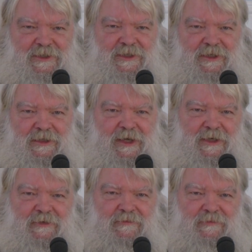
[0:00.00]
a certain
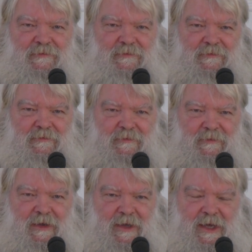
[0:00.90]
kind of
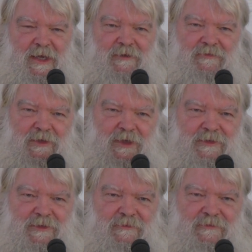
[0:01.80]

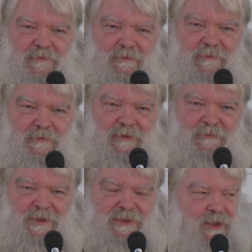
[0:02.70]
reductive
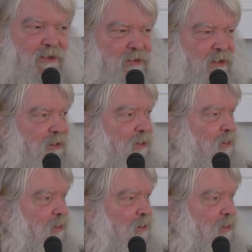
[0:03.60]
reasoning, a thing,